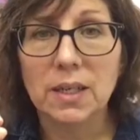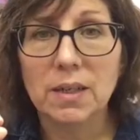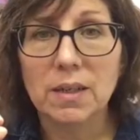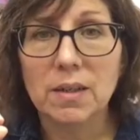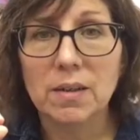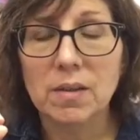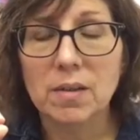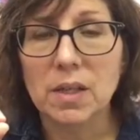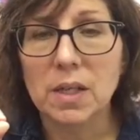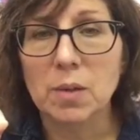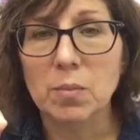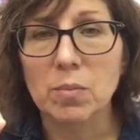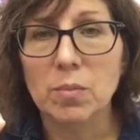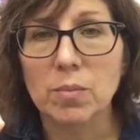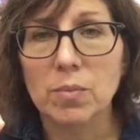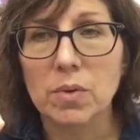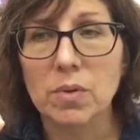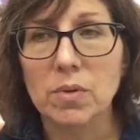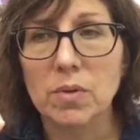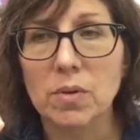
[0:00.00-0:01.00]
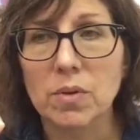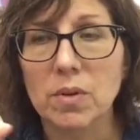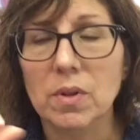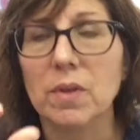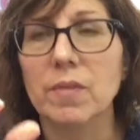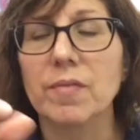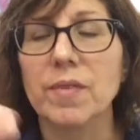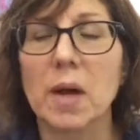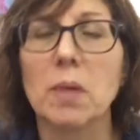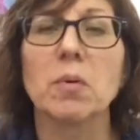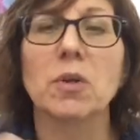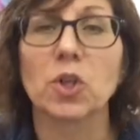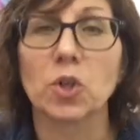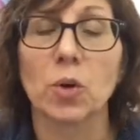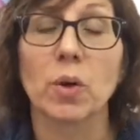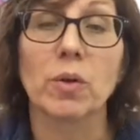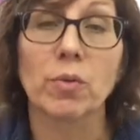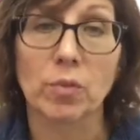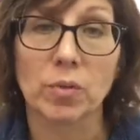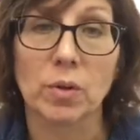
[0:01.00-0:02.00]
seams, the fabric showing through the